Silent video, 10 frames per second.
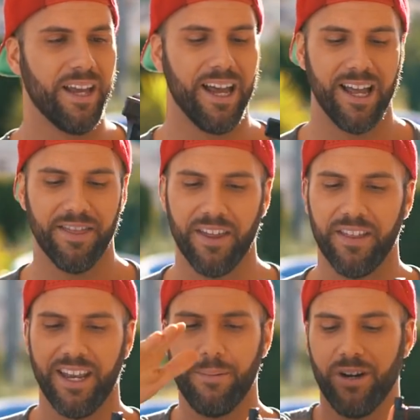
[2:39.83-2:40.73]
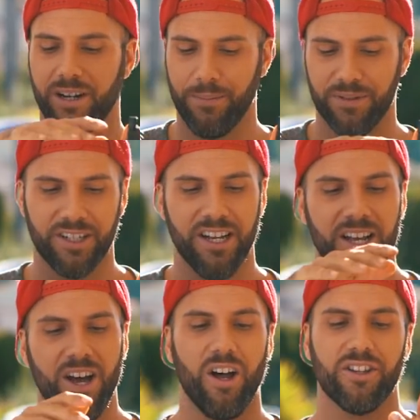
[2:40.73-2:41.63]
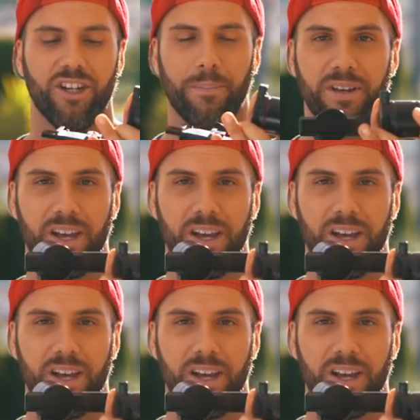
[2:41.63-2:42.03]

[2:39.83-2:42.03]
And then the camera comes on top